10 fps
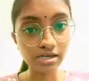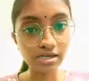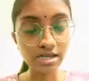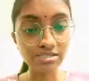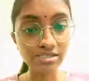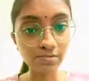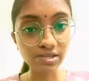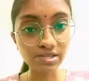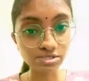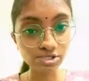As I
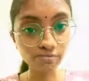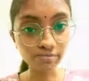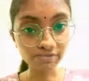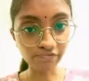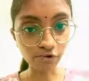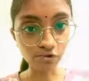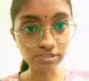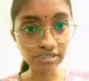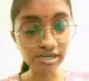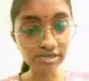mentioned before,
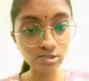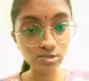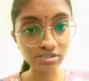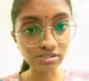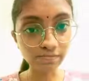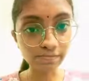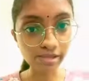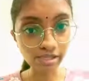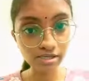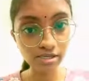Chinatown is the
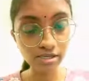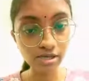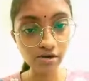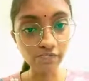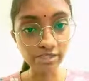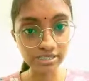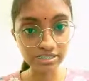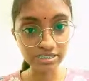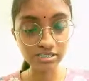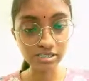main
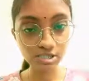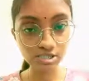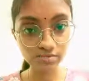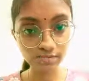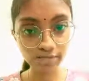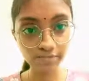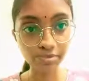vertices in this map.